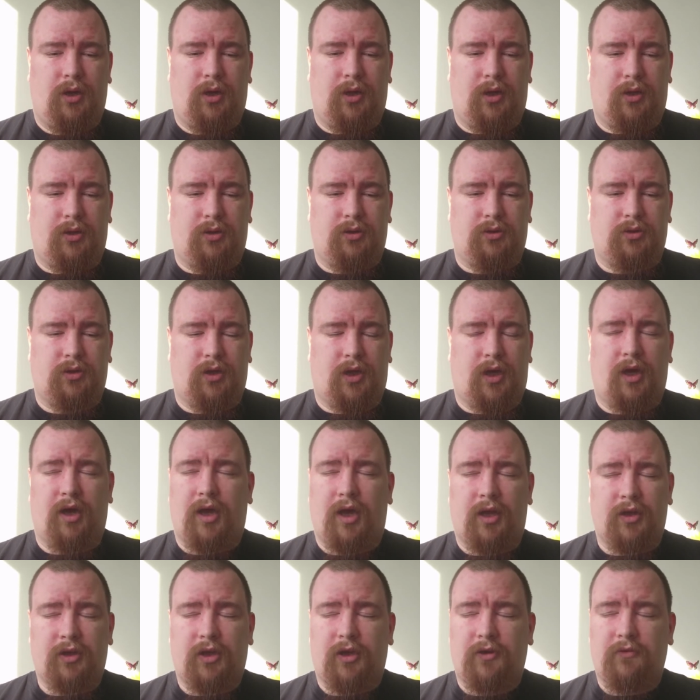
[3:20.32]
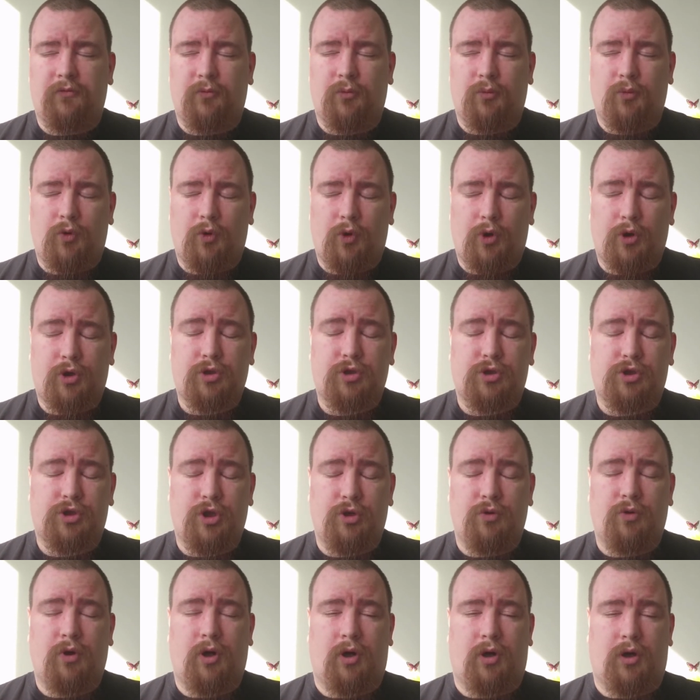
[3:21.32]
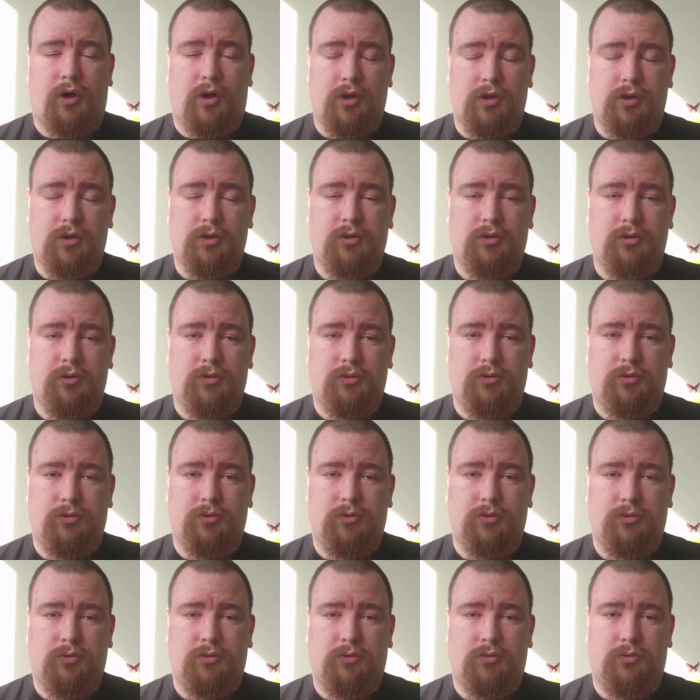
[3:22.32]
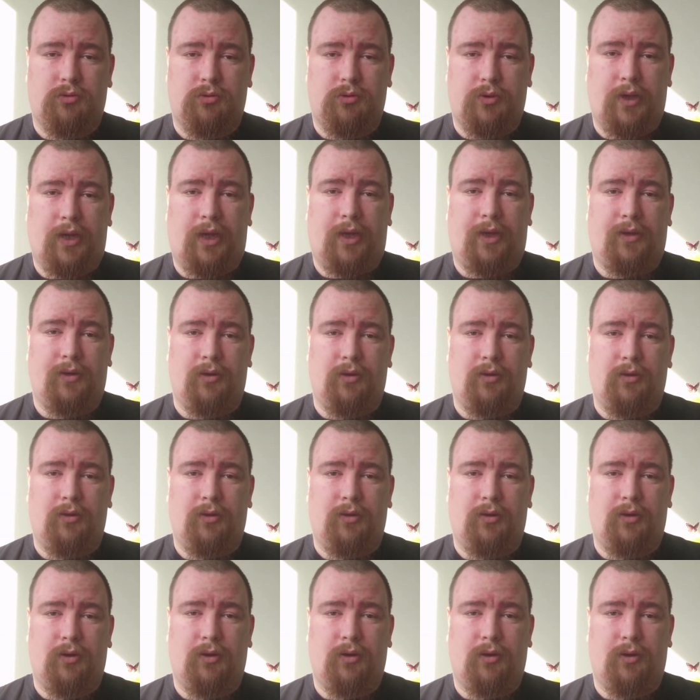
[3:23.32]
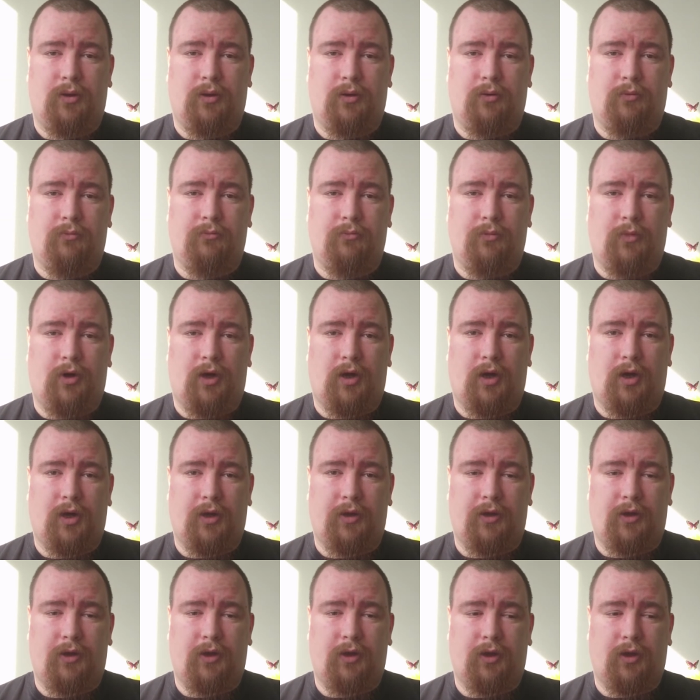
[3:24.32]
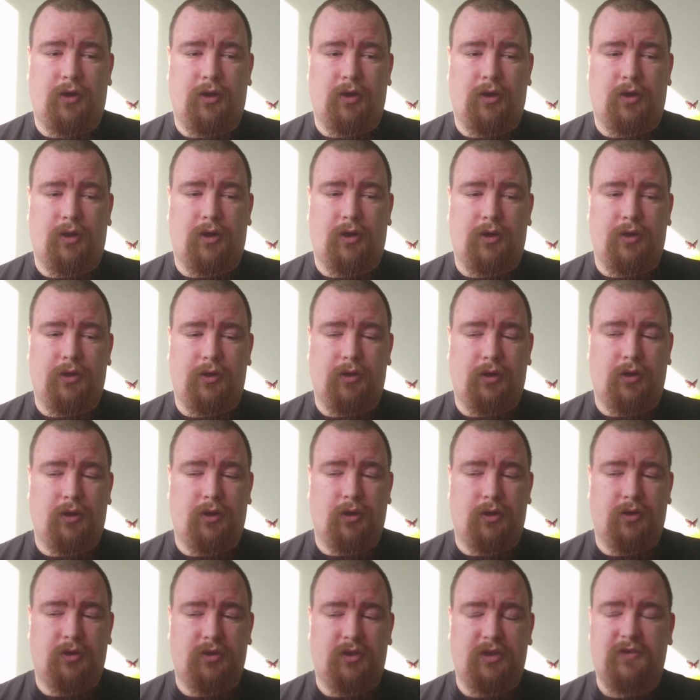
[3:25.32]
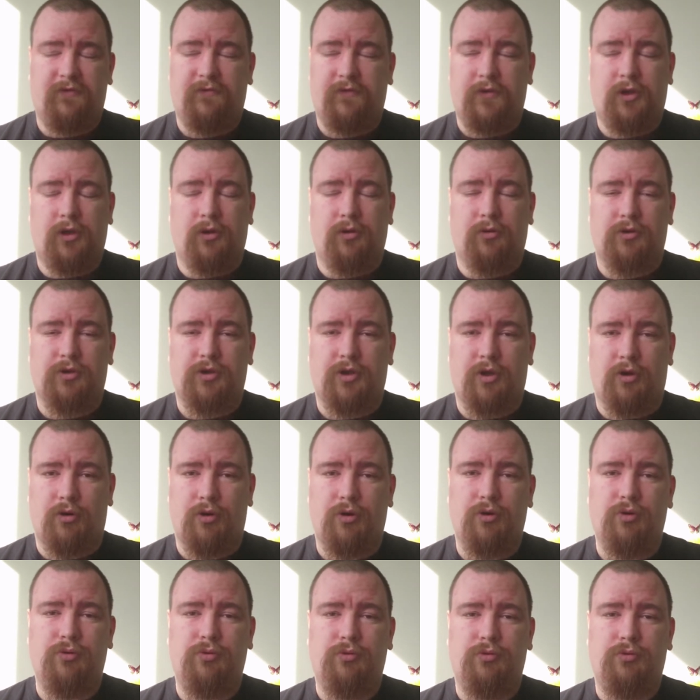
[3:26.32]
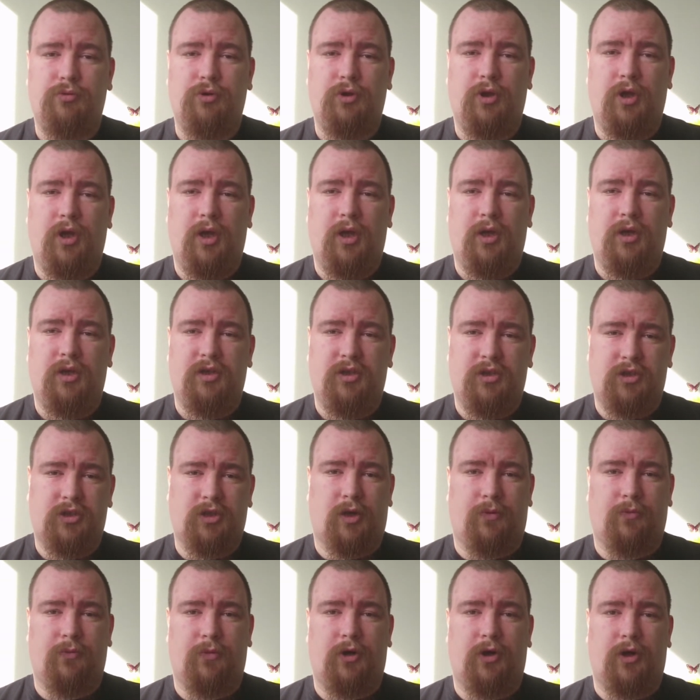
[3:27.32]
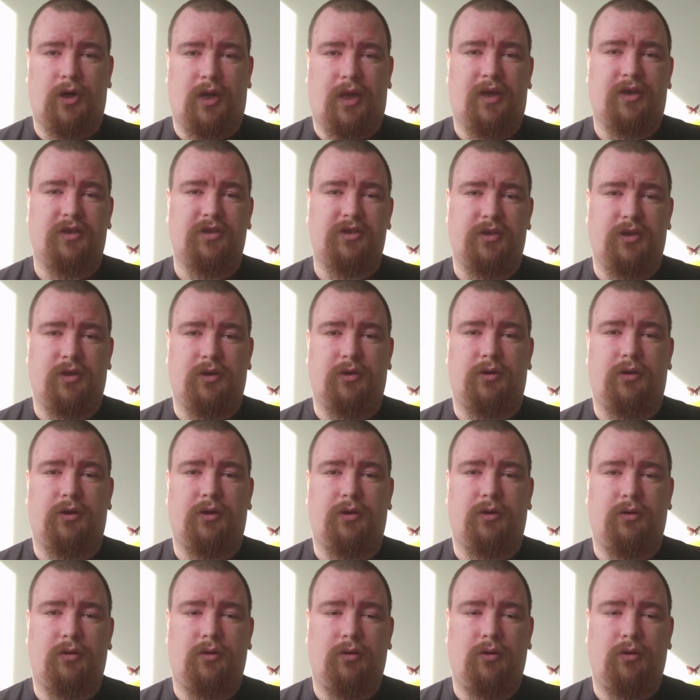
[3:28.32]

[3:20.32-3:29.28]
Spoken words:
and I worked so hard, really. I did videos the whole summer last year.